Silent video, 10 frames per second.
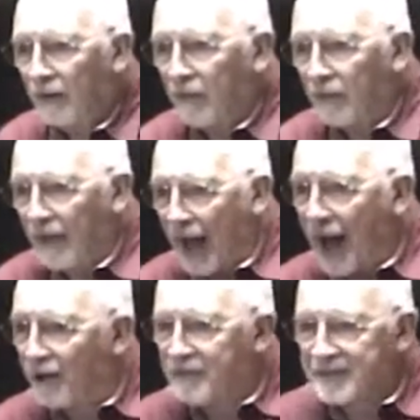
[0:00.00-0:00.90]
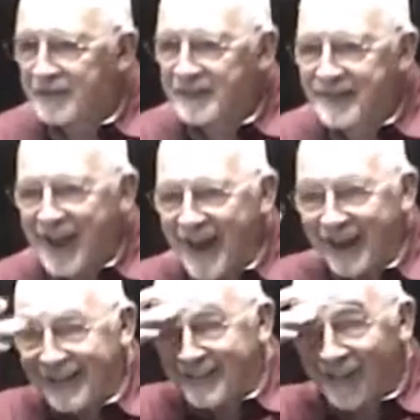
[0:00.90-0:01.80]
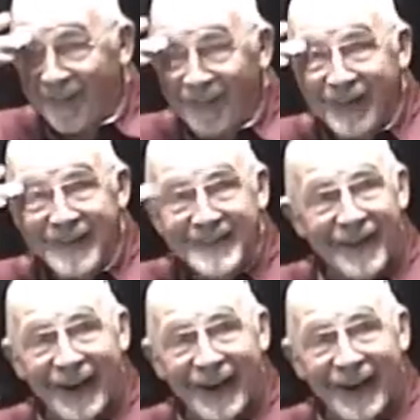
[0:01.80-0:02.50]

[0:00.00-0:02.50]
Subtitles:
Without saying so, he said,